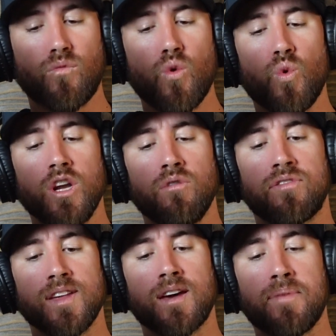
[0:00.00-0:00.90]
When you
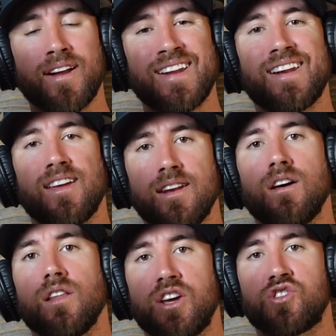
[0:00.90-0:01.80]
think about an
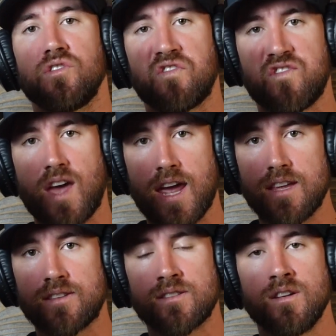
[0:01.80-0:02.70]
inhalation
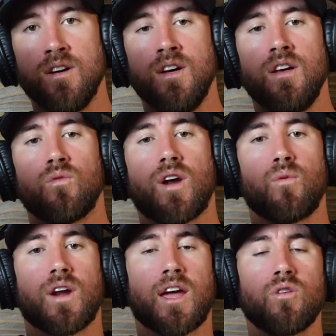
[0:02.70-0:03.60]
phase, right?
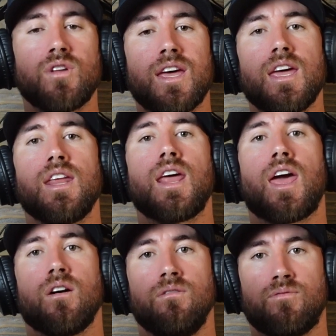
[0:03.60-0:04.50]
When I go to
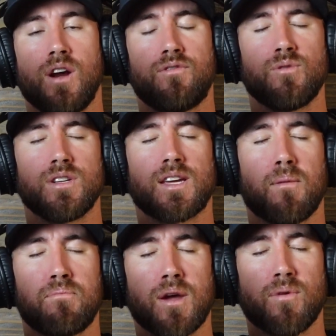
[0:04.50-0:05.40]
inhale, right? If you were to take a
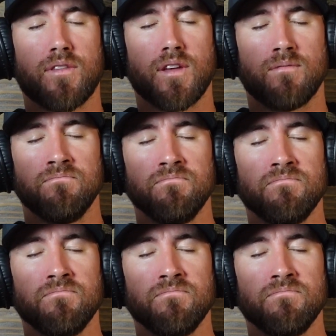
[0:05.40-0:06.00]
big breath in,